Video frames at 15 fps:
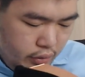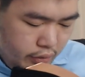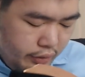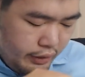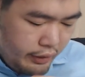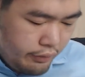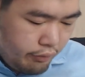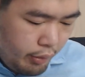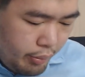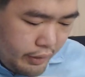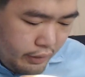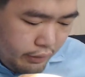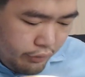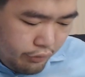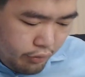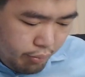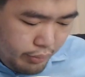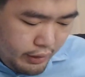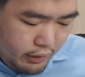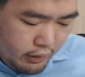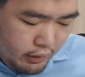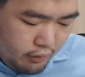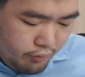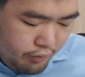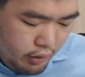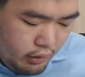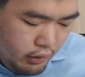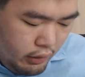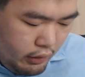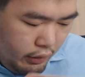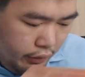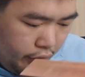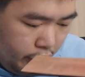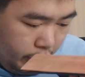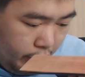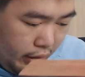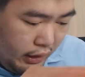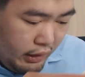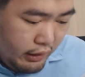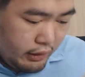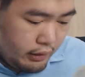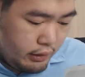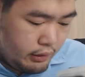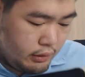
six ribbons should be enough to mark